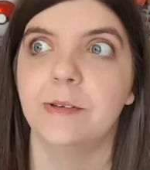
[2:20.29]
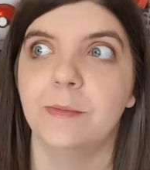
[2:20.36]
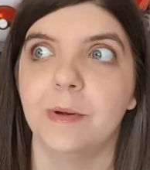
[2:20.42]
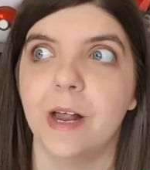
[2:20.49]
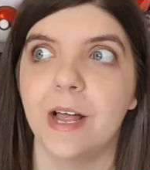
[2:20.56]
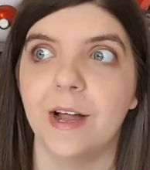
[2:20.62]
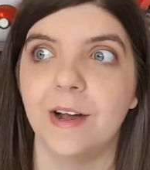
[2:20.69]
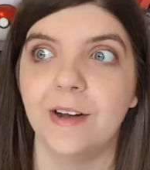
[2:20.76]
When
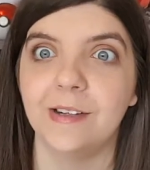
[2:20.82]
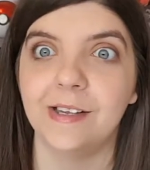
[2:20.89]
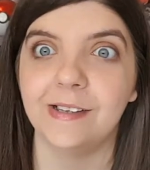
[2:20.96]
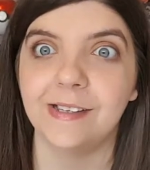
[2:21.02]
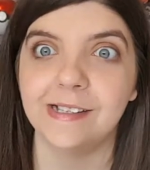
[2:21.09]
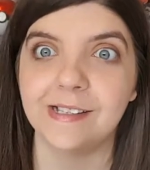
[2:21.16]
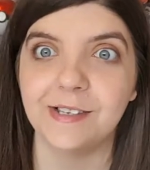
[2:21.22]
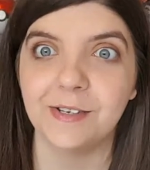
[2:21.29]
I heard that
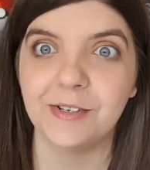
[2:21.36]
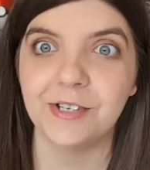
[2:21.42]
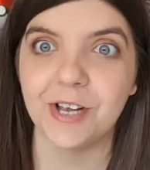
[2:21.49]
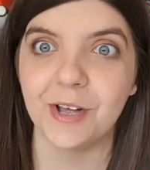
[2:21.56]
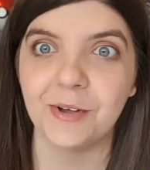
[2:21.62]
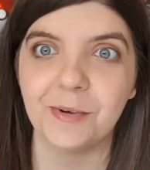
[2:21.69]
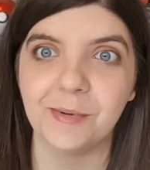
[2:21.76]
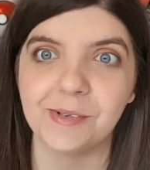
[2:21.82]
this new
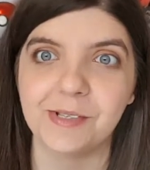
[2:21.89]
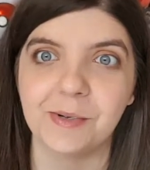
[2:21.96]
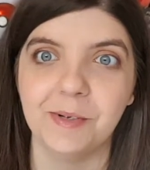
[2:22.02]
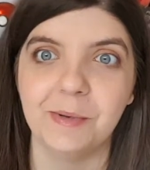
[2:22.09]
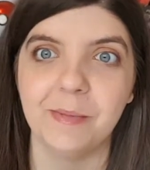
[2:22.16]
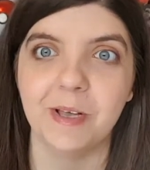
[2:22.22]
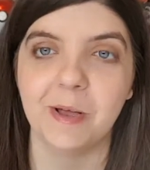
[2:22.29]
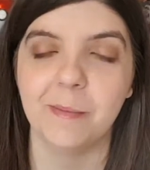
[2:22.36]
show was going
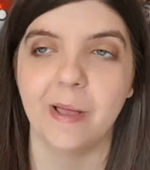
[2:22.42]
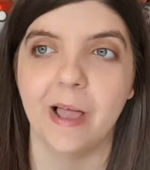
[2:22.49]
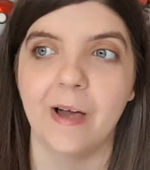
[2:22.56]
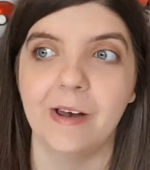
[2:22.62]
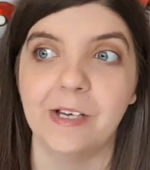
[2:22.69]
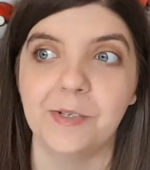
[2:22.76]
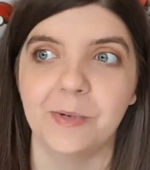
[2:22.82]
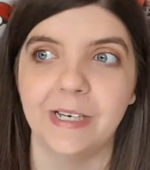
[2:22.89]
to be coming
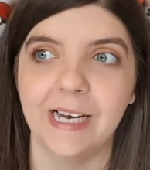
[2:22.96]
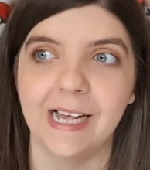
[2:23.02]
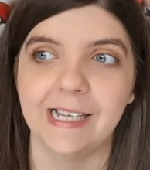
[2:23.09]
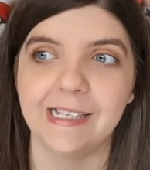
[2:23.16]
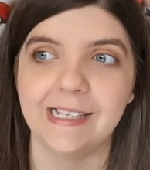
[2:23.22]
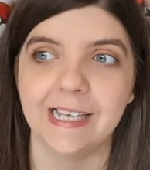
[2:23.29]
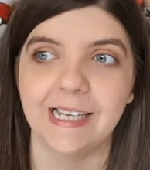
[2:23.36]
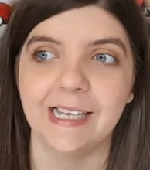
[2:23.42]
out in
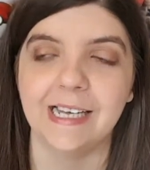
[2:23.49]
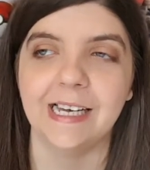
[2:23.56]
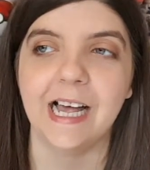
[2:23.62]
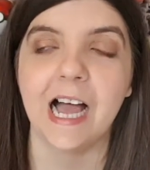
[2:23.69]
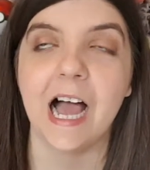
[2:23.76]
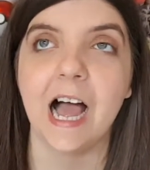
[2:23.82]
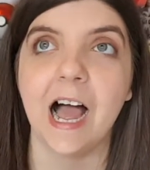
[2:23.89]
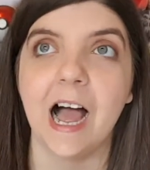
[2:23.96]
2019,
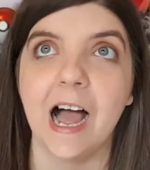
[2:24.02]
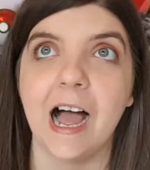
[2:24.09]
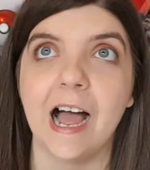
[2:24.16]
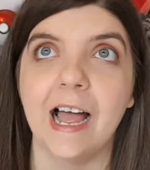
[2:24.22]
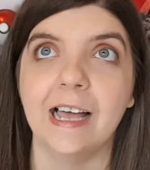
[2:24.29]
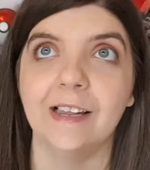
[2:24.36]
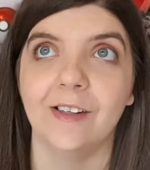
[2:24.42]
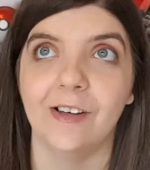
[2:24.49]

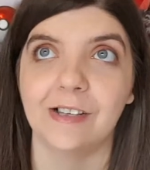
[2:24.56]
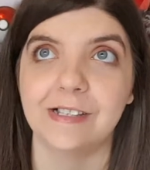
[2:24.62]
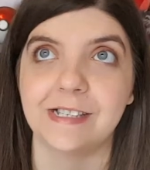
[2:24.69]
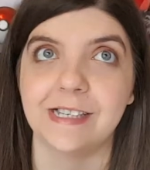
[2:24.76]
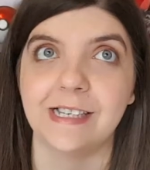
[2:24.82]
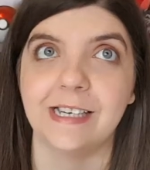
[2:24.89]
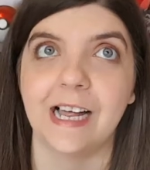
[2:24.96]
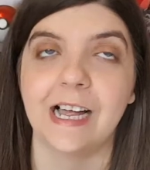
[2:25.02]
I lost
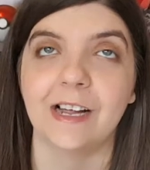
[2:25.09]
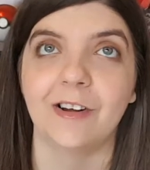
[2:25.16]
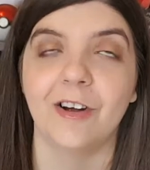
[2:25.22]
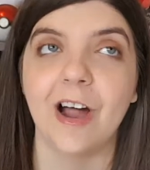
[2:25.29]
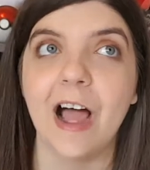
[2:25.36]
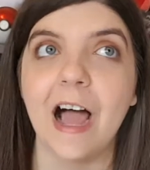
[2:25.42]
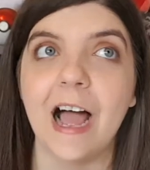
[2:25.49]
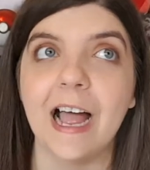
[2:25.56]
it. I
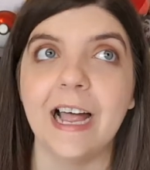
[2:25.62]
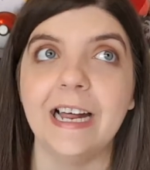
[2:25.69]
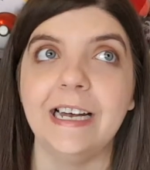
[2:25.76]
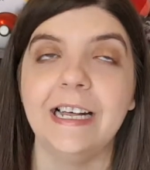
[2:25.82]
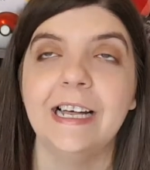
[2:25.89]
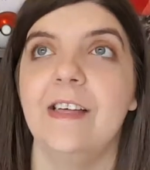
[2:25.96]
cried.